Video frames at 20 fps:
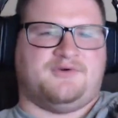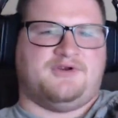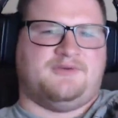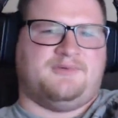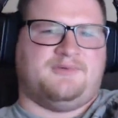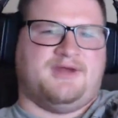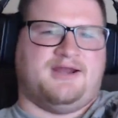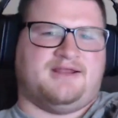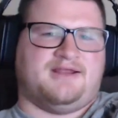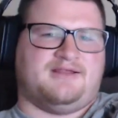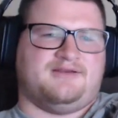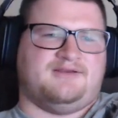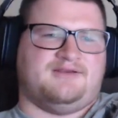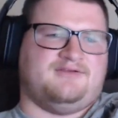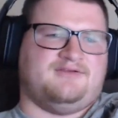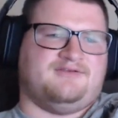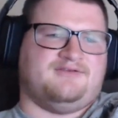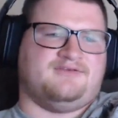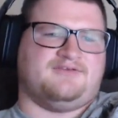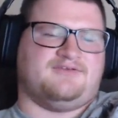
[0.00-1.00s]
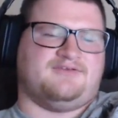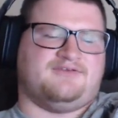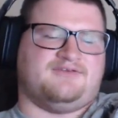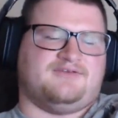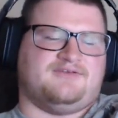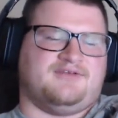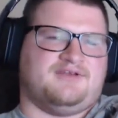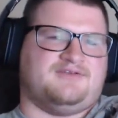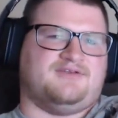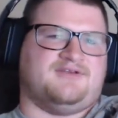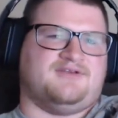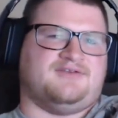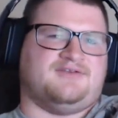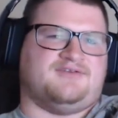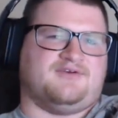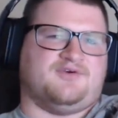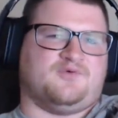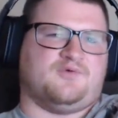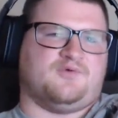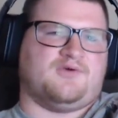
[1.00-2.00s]
about it that's a
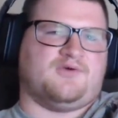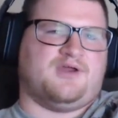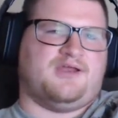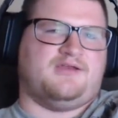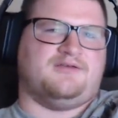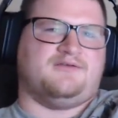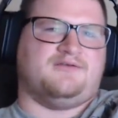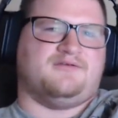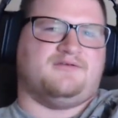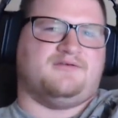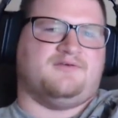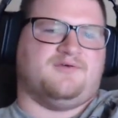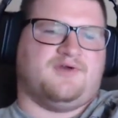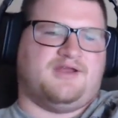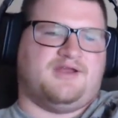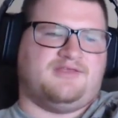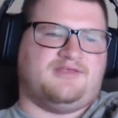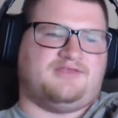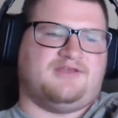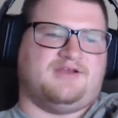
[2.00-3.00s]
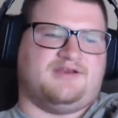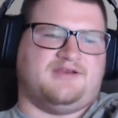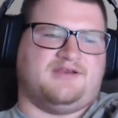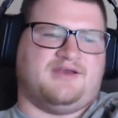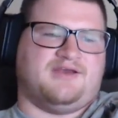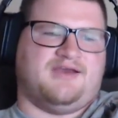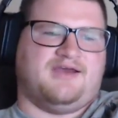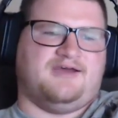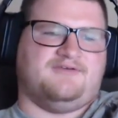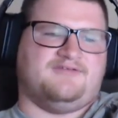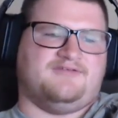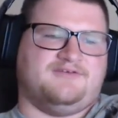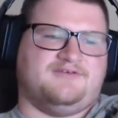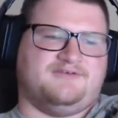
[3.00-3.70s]
great thing to have.